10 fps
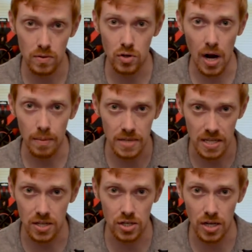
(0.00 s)
drop
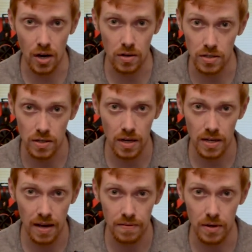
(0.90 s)
$600 on
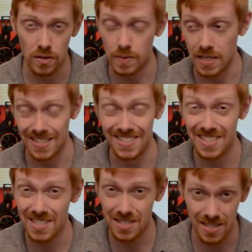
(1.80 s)
headphones because
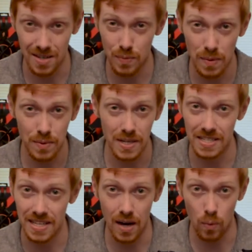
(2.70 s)
to some people
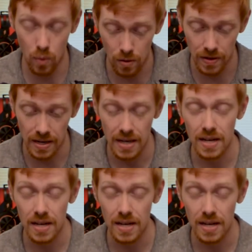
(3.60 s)
it's not worth it.